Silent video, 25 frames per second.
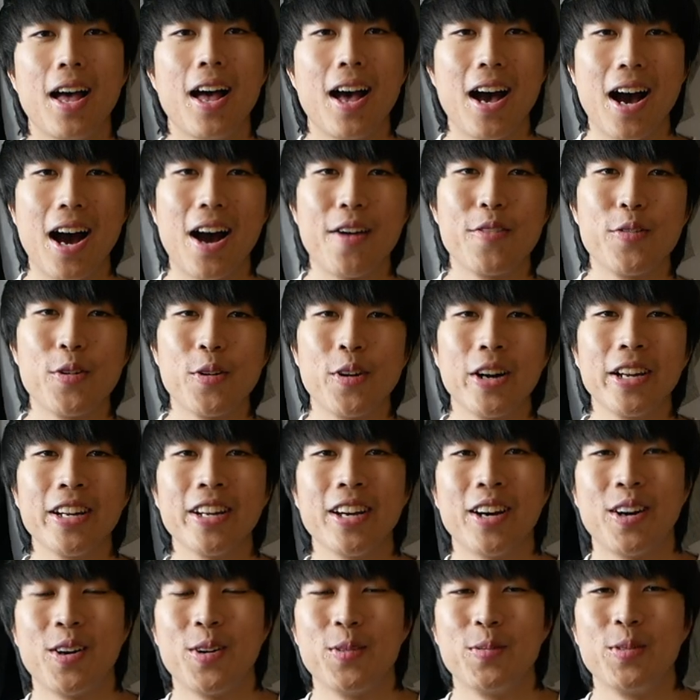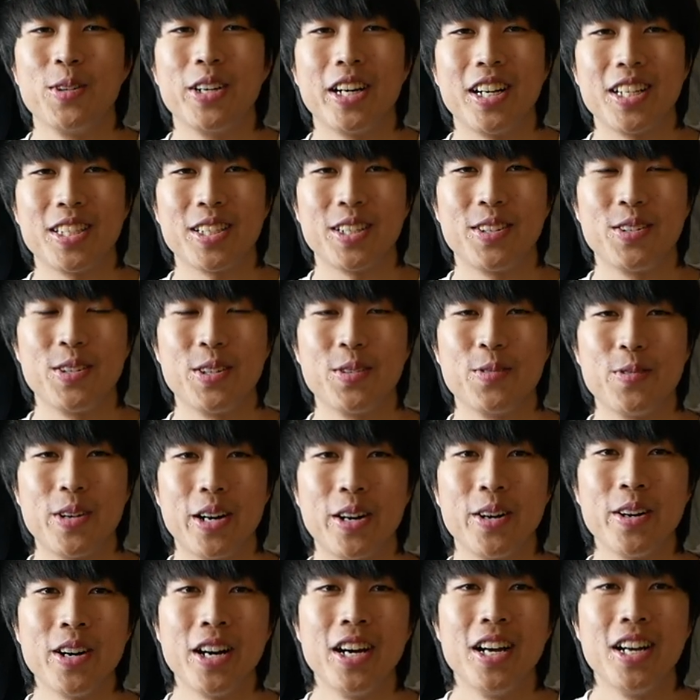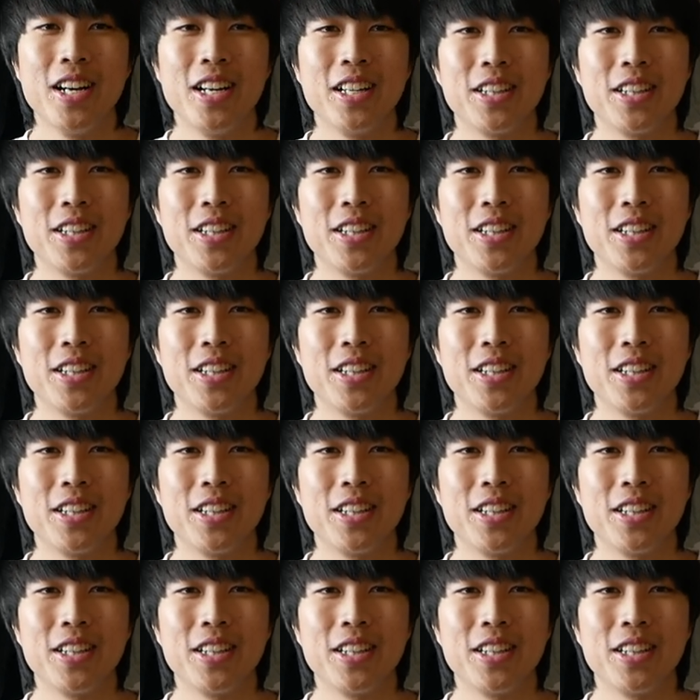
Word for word: Hi everyone, I hope you guys are doing well.